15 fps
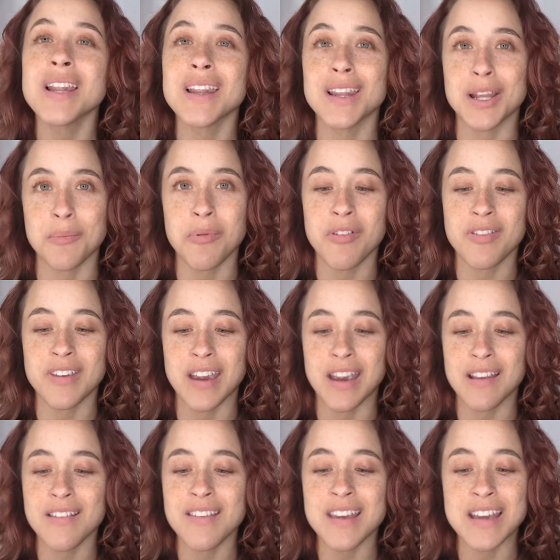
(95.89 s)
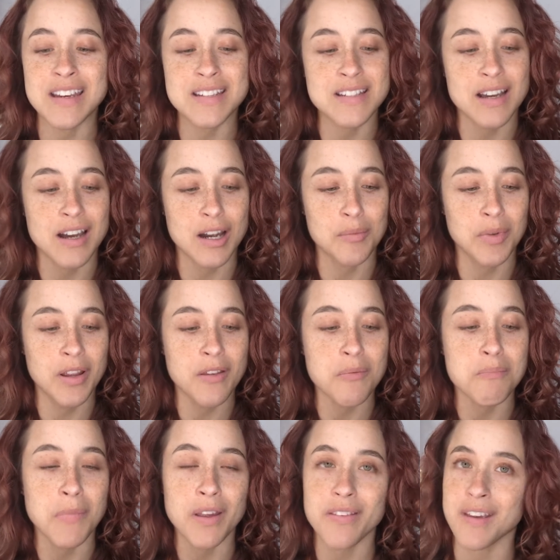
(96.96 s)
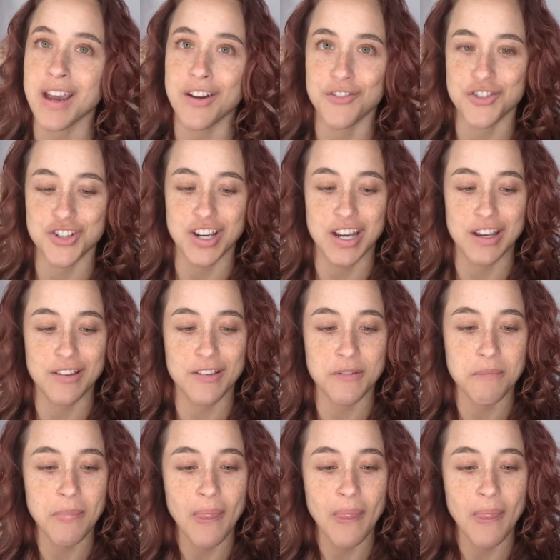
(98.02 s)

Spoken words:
lip stains in timeless must-have shades.